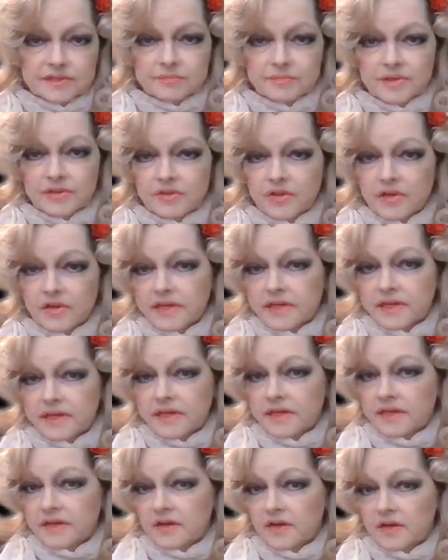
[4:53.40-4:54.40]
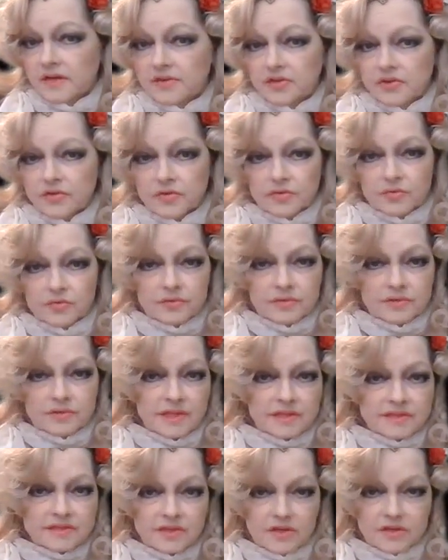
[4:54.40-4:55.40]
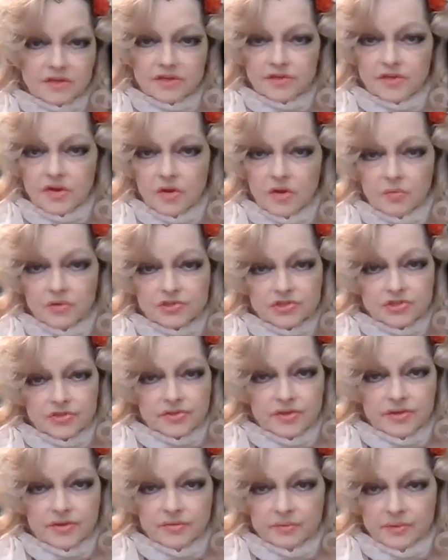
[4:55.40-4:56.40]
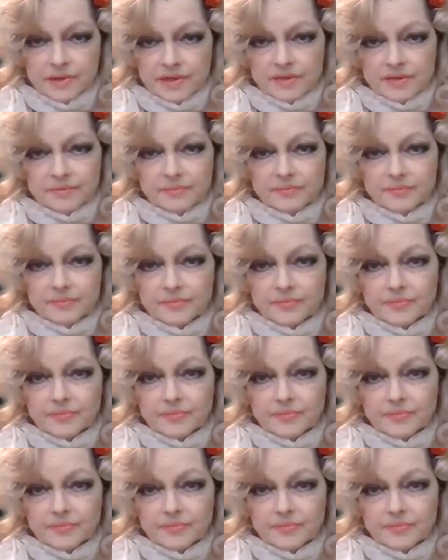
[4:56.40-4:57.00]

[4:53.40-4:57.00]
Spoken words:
to be looking in on you that's going to know what you're doing.